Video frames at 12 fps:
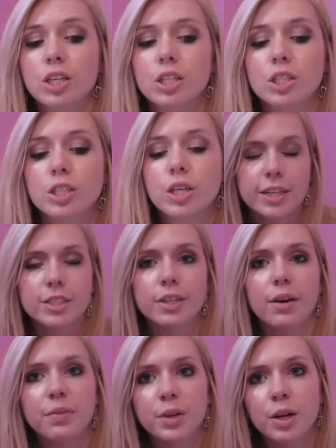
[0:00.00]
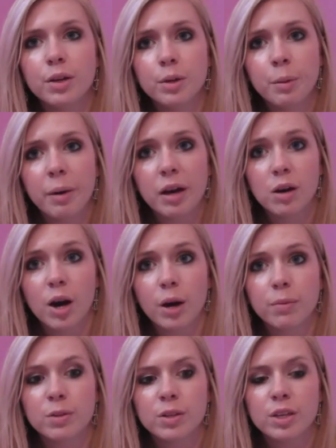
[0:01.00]
So, so, if you don't know about
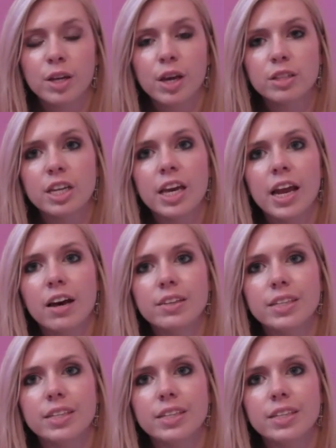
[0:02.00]
Cartwheel, you can go check it out.